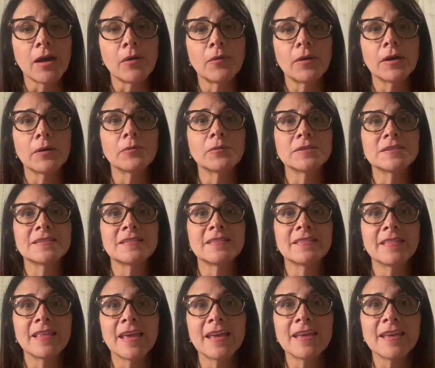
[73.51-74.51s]
how I was
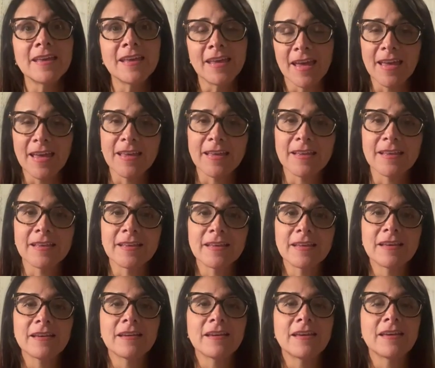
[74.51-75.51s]
thinking.
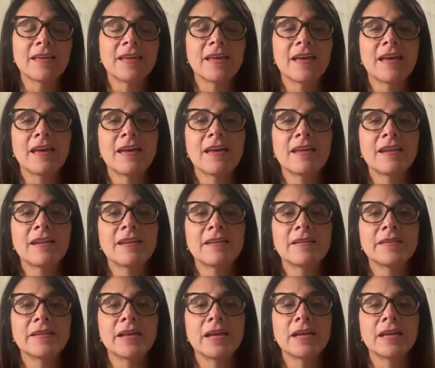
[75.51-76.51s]

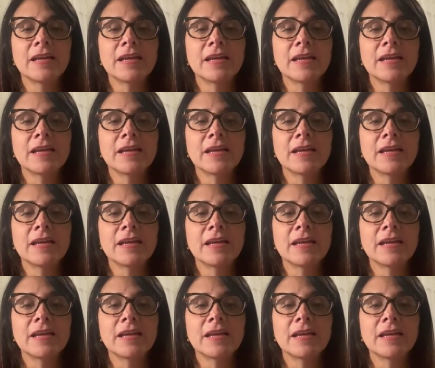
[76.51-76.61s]
And